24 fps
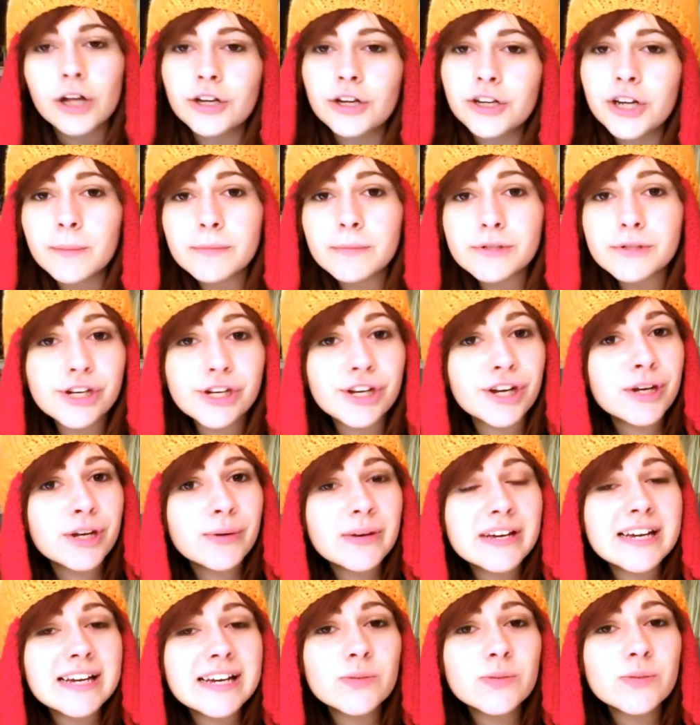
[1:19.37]
Number 2
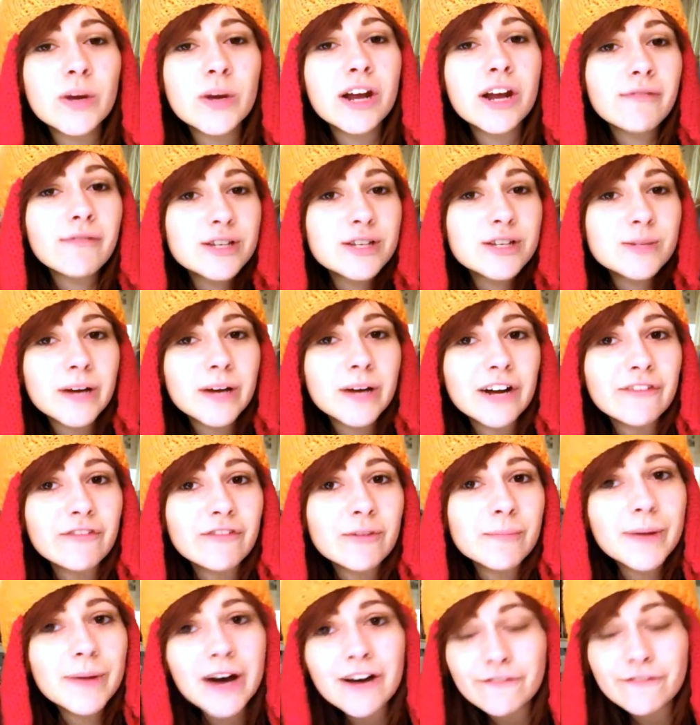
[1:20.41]
is Willow Rosenberg
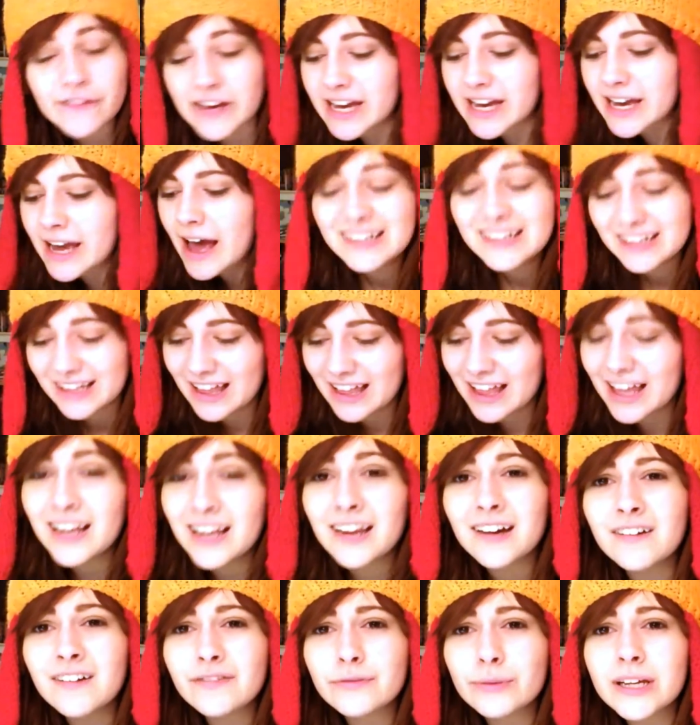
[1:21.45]
from Buffy. I
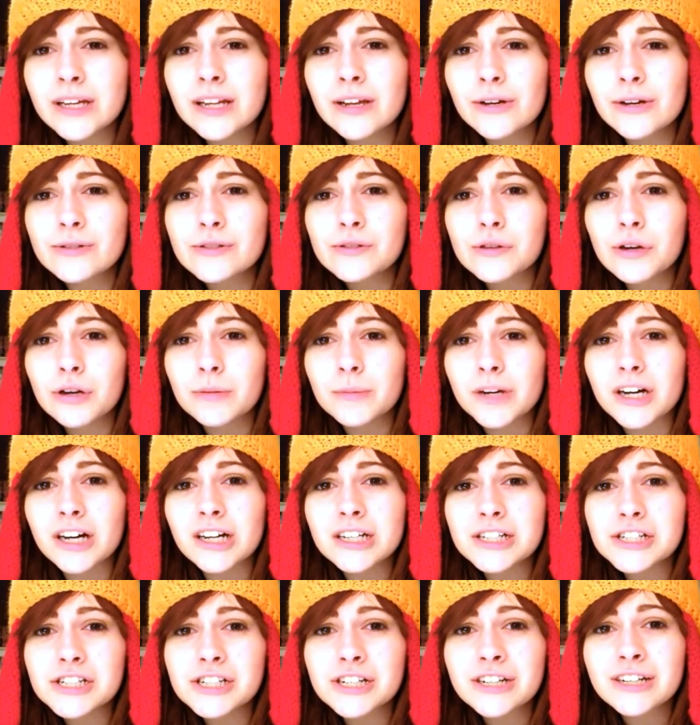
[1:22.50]
love Willow so
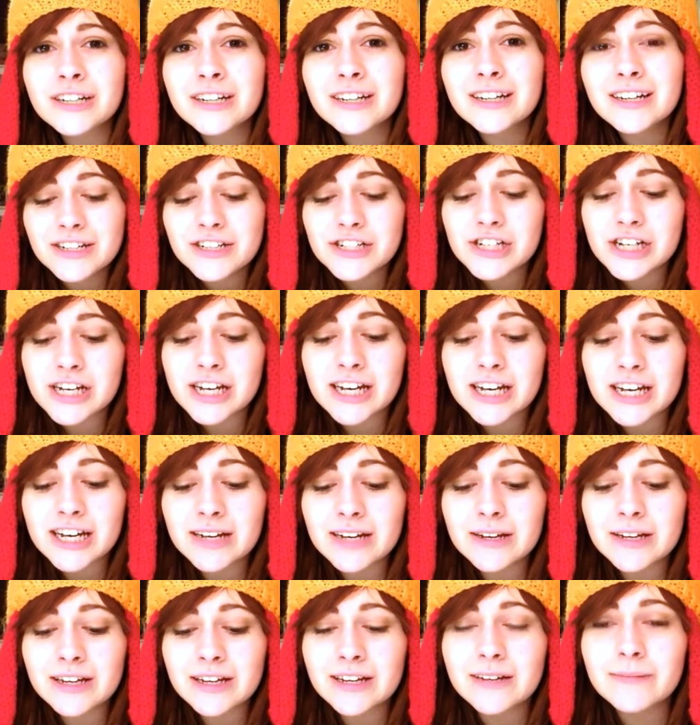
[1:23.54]
much.
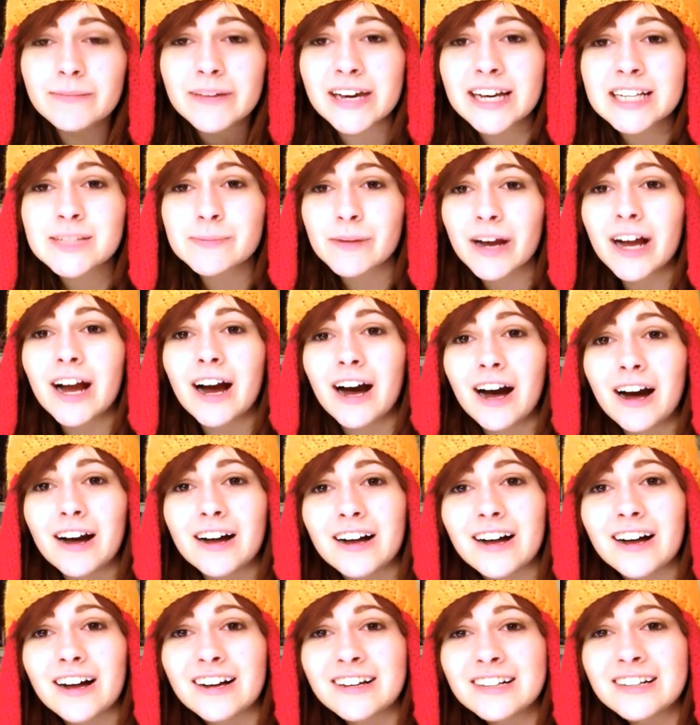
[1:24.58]
She makes my heart
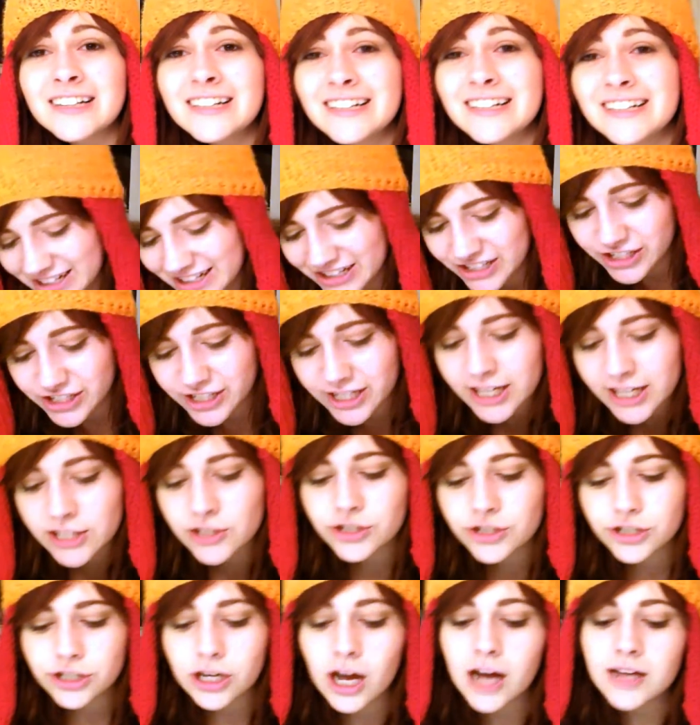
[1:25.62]
hurt.
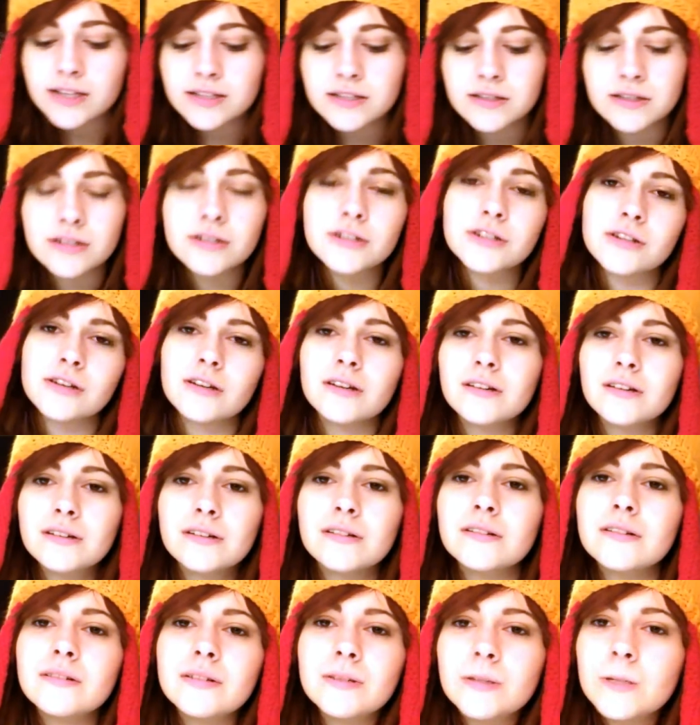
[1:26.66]
She's just...
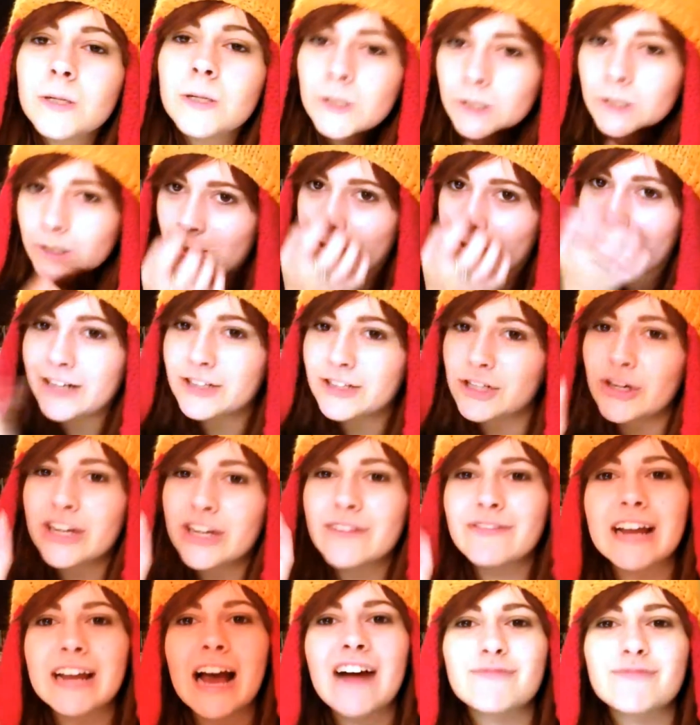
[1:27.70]
I don't
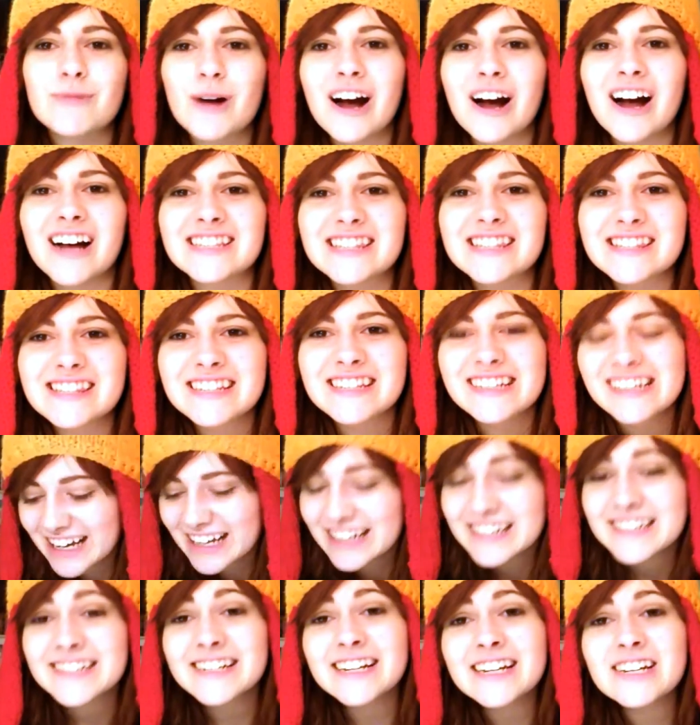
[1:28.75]
even have words.
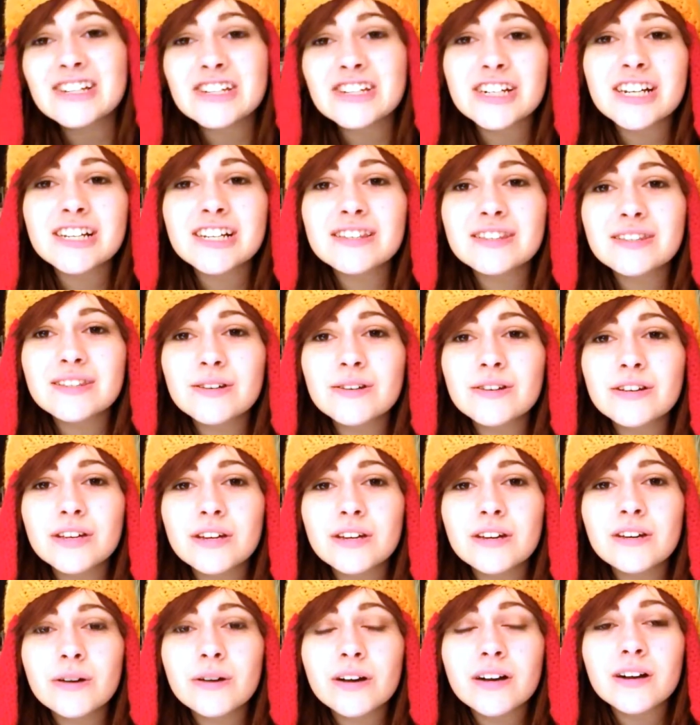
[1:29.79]
She's just so
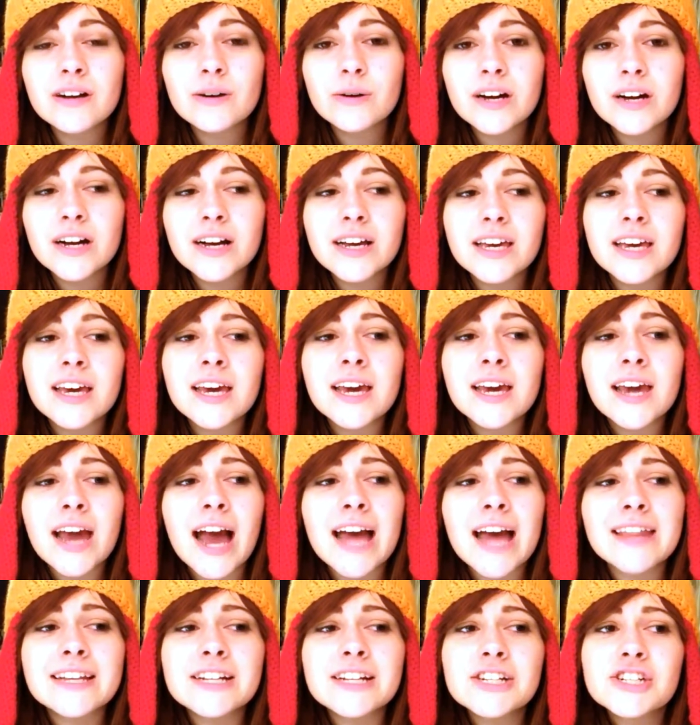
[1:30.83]
cute and quirky,
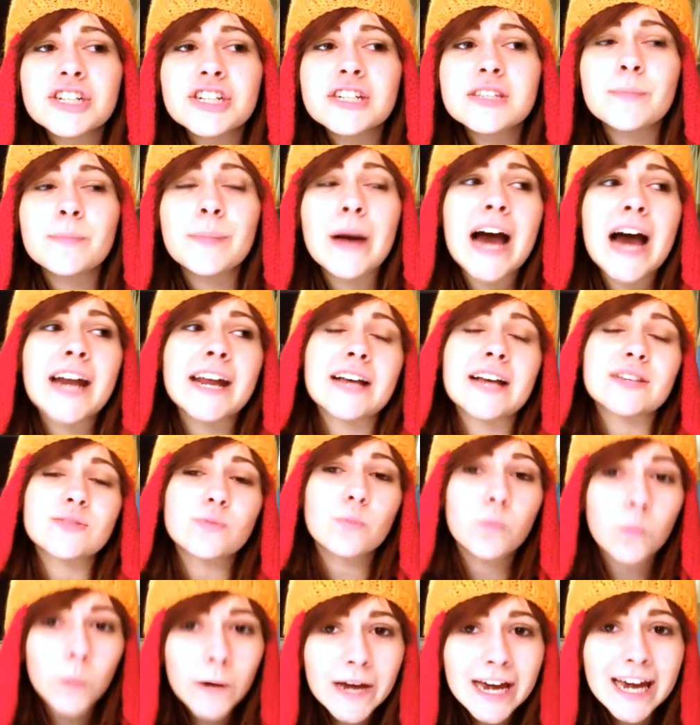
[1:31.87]
and then she's a badass
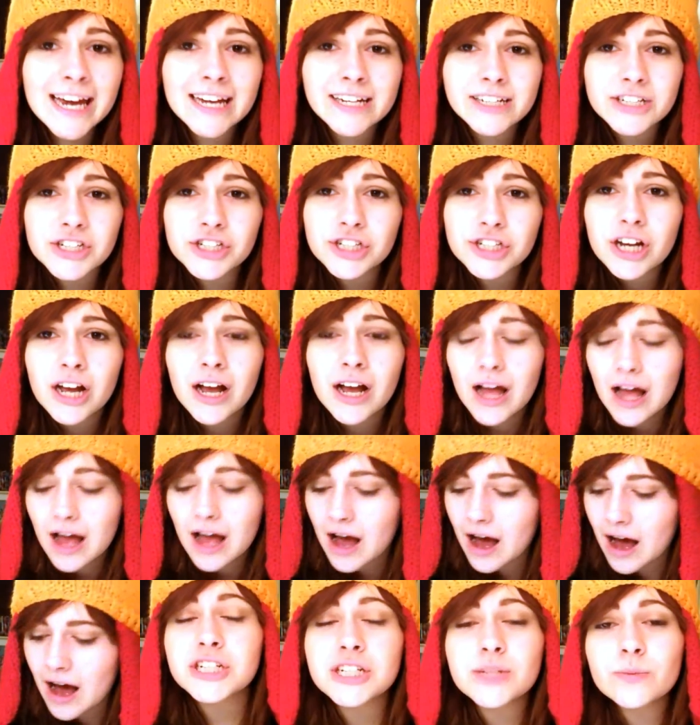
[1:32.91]
witch.
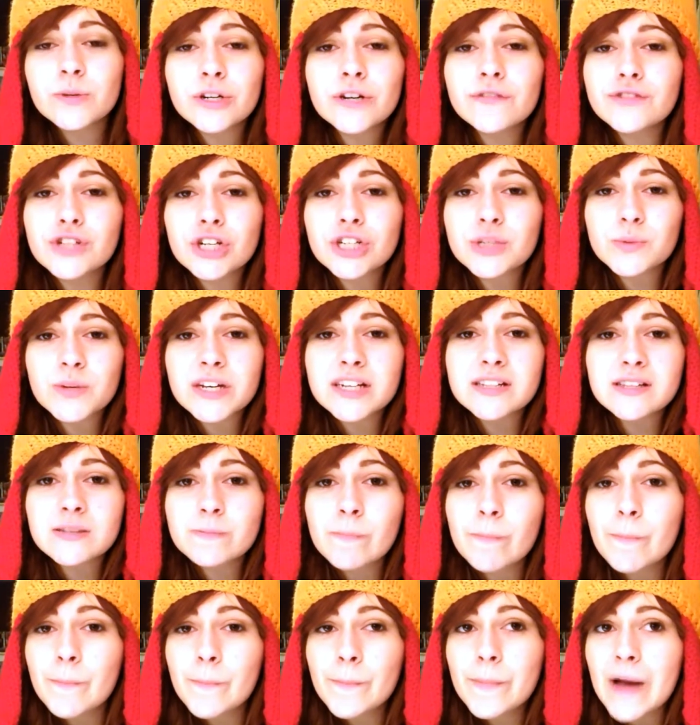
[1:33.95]
She's one of Joss Whedon's
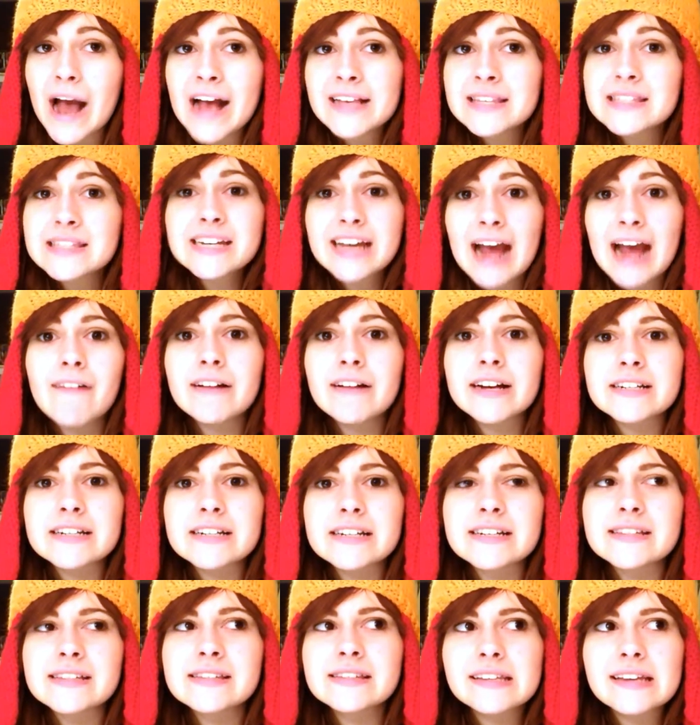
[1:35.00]
best
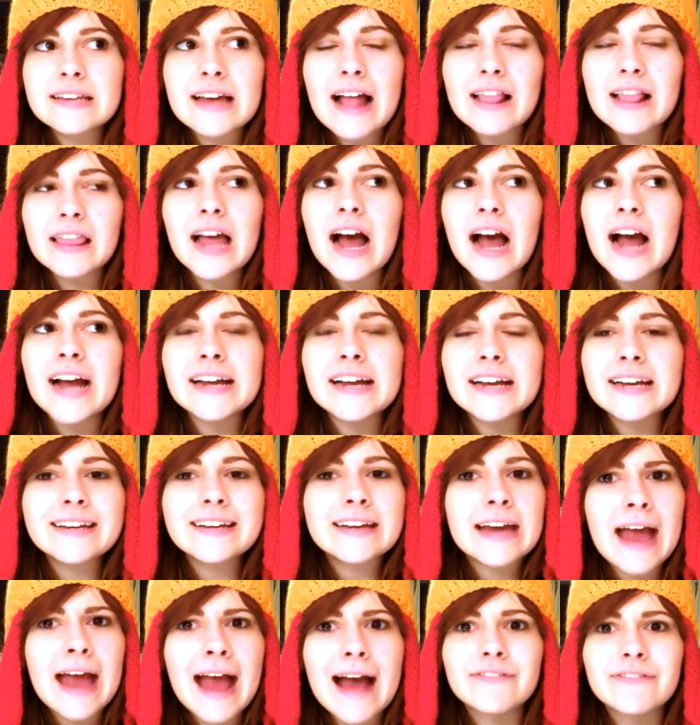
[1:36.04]
characters, like,
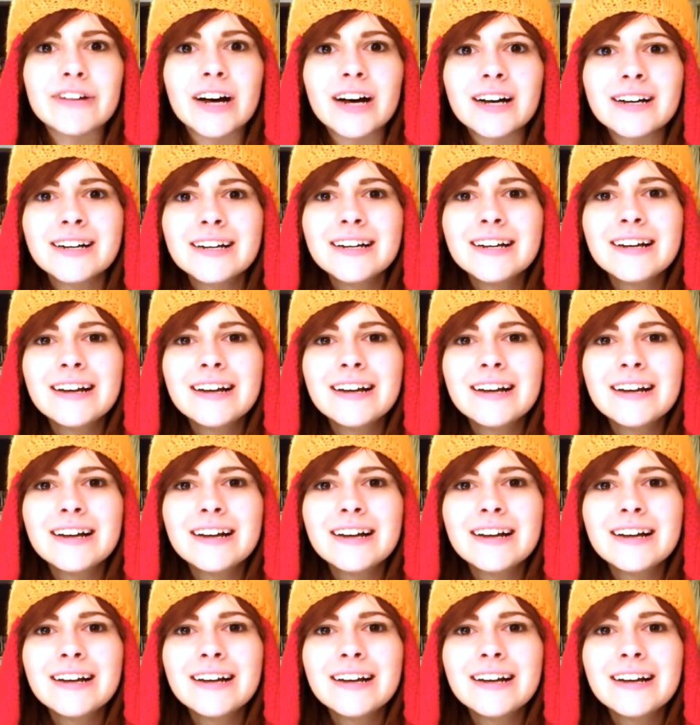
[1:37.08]
ever.